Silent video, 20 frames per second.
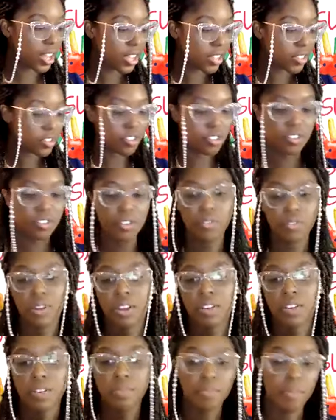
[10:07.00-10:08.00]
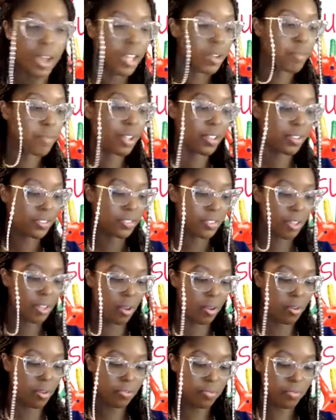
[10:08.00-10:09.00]
like to do so I can remind
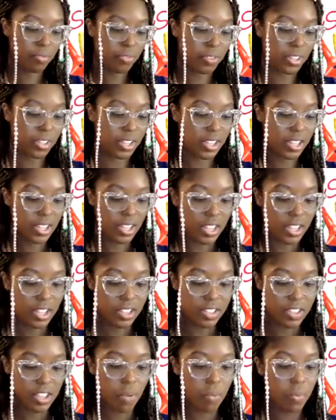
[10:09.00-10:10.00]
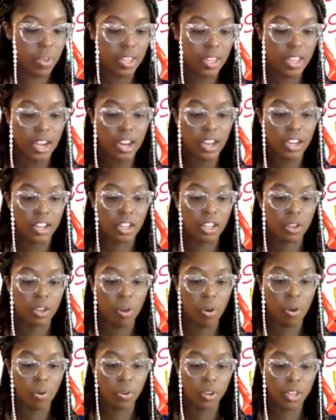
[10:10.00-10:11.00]
myself that we got to look
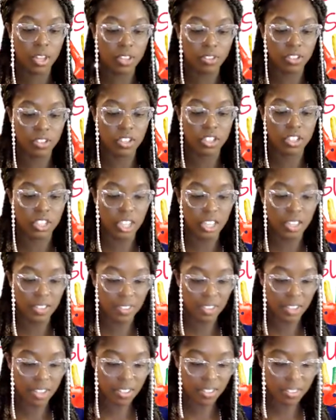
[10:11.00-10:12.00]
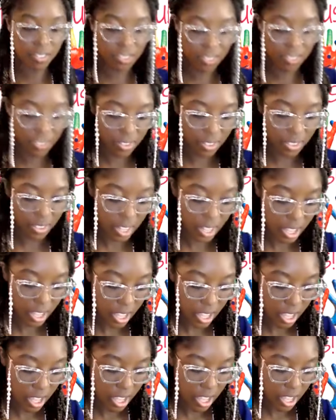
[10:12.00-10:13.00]
only to Jesus
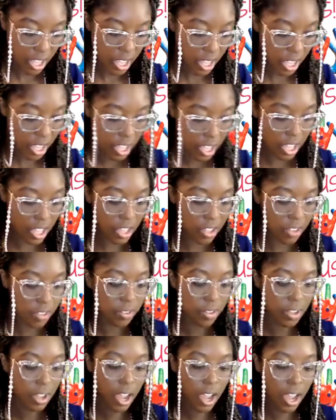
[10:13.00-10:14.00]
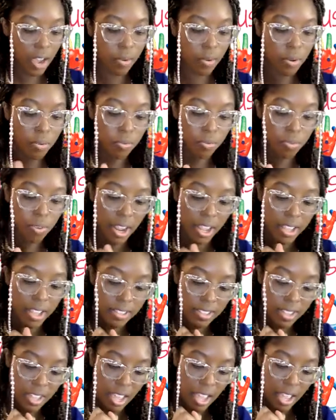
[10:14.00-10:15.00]
is I will write
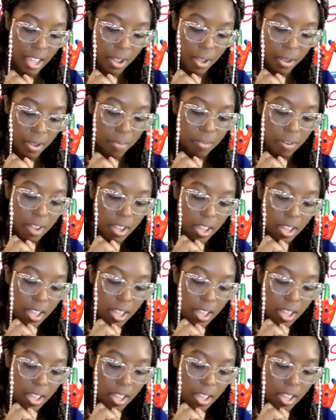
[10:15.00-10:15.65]
down